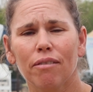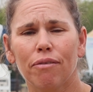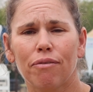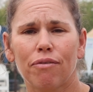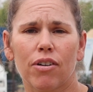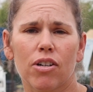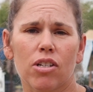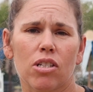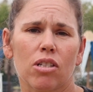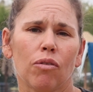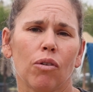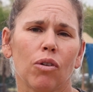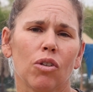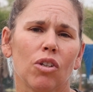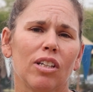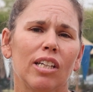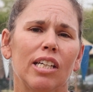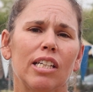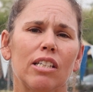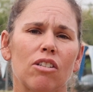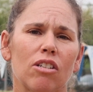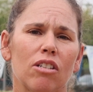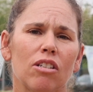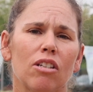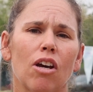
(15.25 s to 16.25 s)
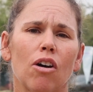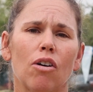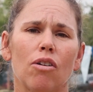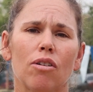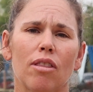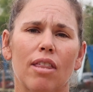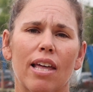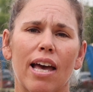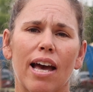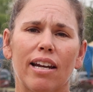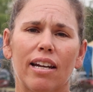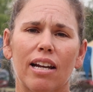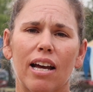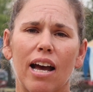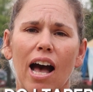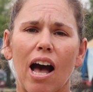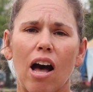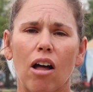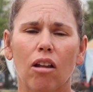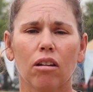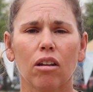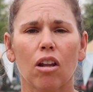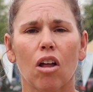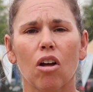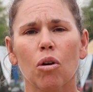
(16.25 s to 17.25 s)
First of all, you need to know that
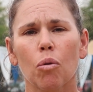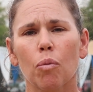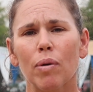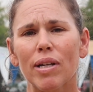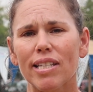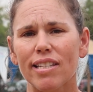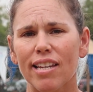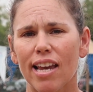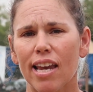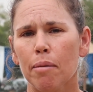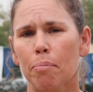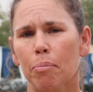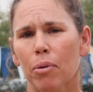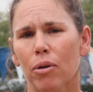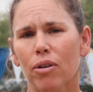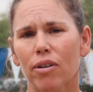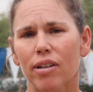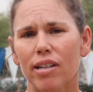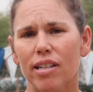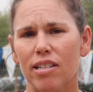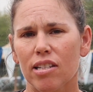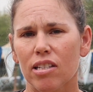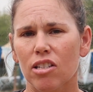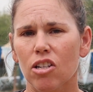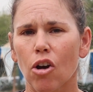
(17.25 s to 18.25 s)
how long we taper is